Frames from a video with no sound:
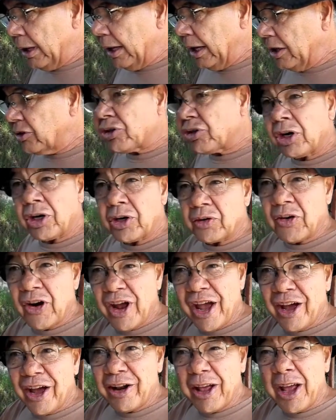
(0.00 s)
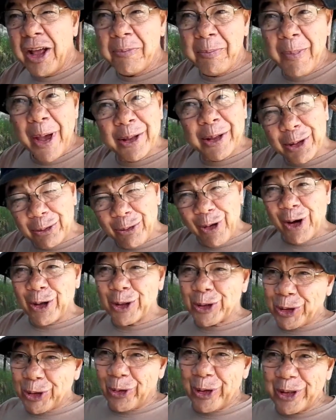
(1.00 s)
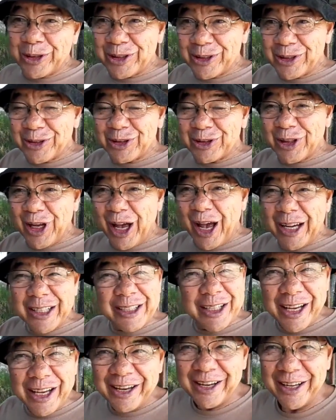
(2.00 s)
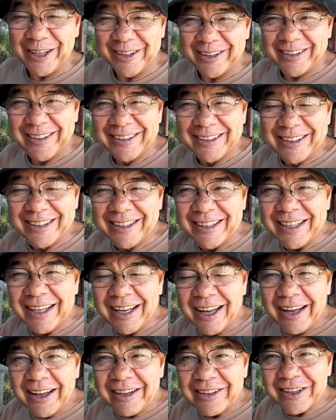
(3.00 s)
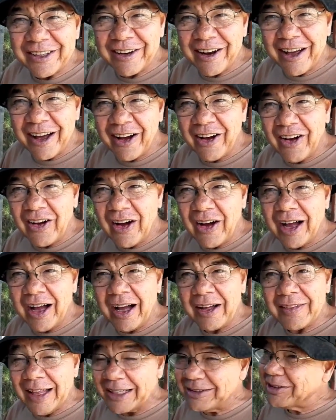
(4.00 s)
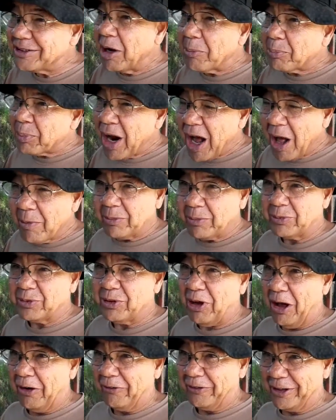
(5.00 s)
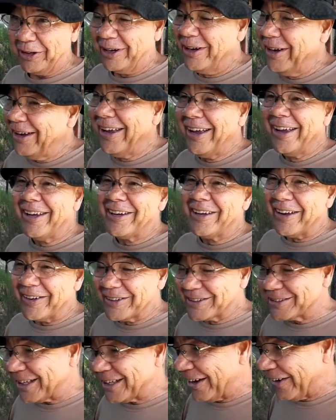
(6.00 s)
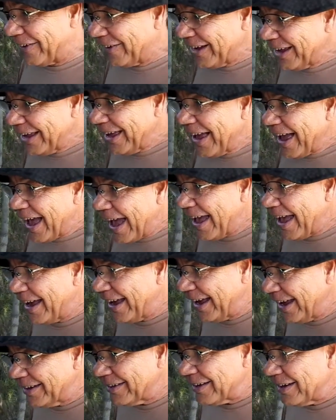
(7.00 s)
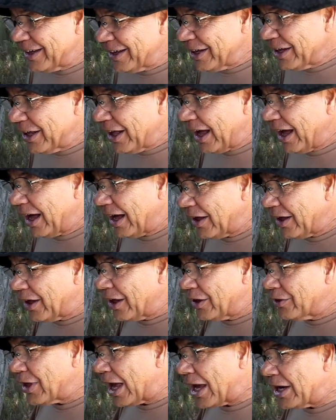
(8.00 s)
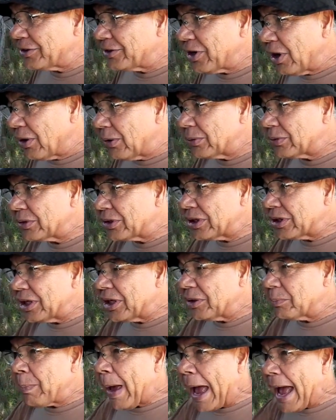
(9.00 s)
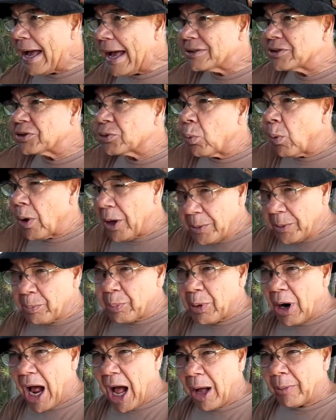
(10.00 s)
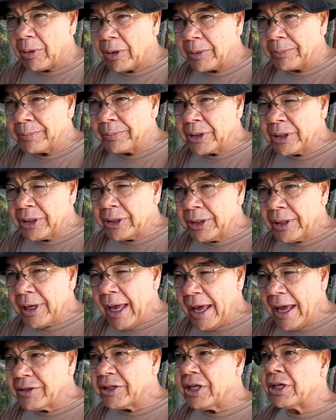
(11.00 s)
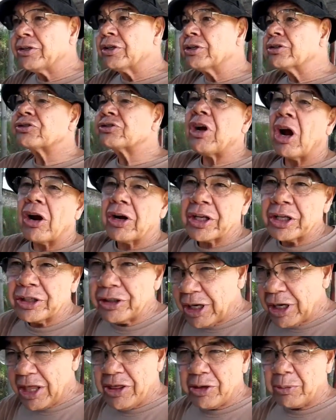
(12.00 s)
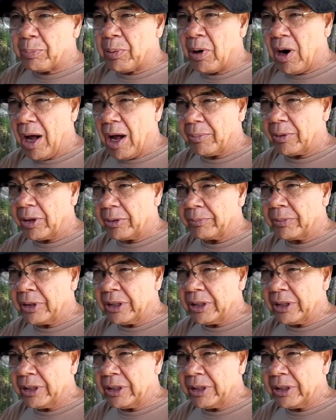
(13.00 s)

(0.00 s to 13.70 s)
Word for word: and turn around and make the wrong choices again. You know, that's not problem solving. You know, so, and they don't get past one problem, and then they're starting another problem.